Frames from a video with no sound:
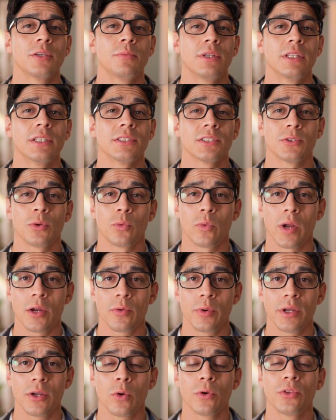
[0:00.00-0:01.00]
mean it's the right
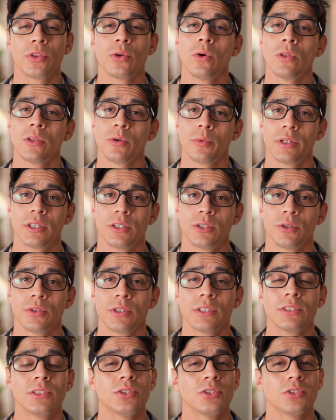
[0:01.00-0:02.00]
way or the only way to do it.
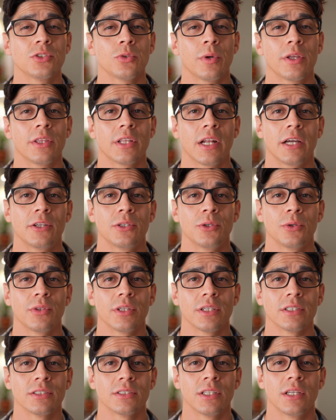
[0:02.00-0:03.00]
This is just the way that I do
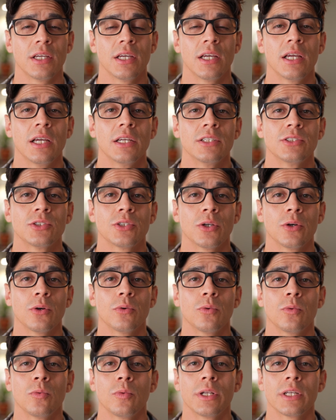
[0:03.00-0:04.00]
things. So
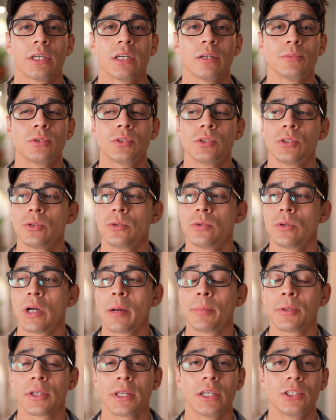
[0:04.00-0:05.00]
when it comes to
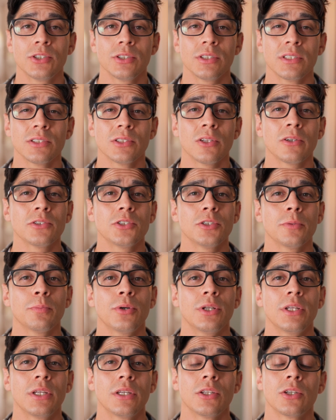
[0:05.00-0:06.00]
application, as long as you're
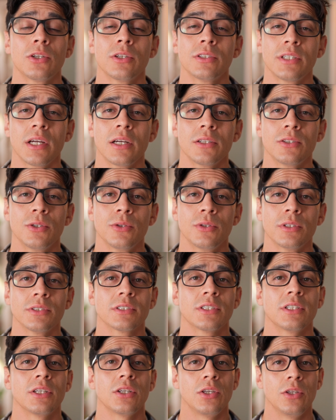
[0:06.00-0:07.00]
putting in a good tattoo that's
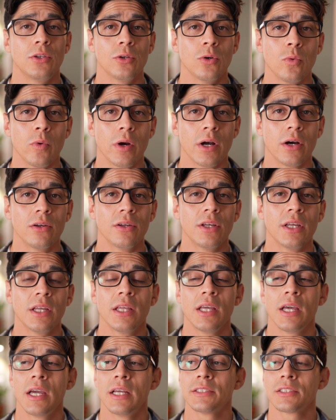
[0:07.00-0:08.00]
going to heal well
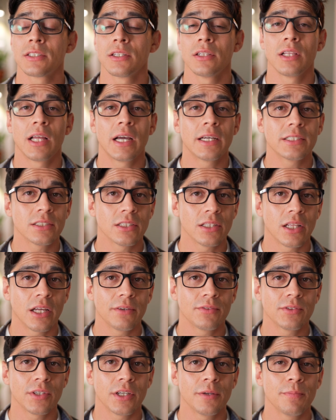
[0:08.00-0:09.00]
and it's going to last a
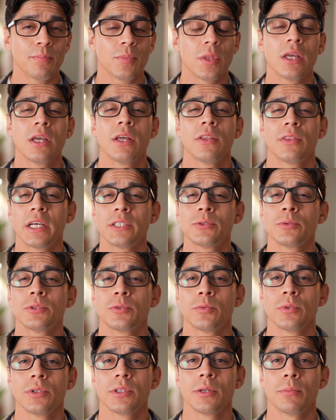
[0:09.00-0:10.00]
lifetime, that's
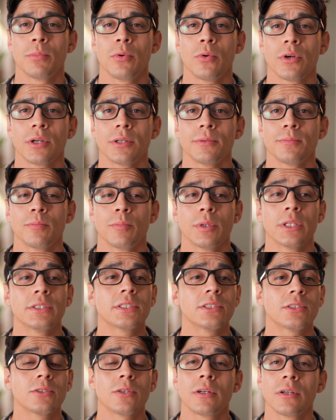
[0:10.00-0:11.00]
what's really important. But let's
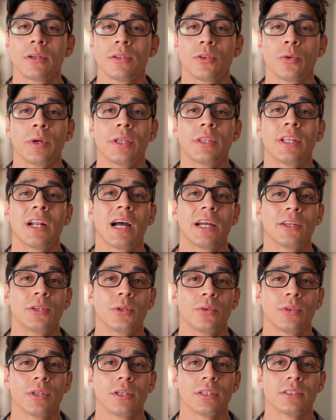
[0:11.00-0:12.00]
get started on the way that I
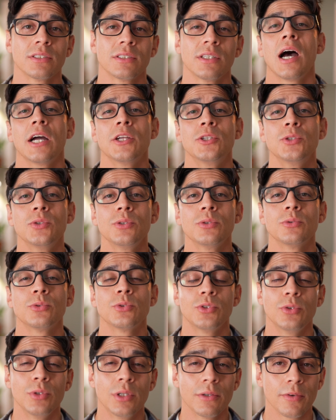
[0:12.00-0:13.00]
do things. I do use
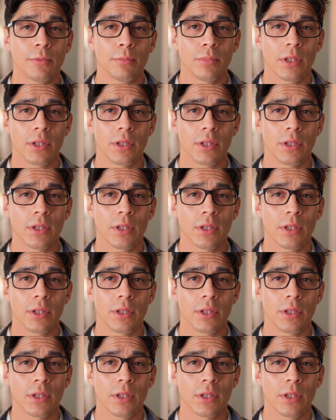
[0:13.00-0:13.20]
two different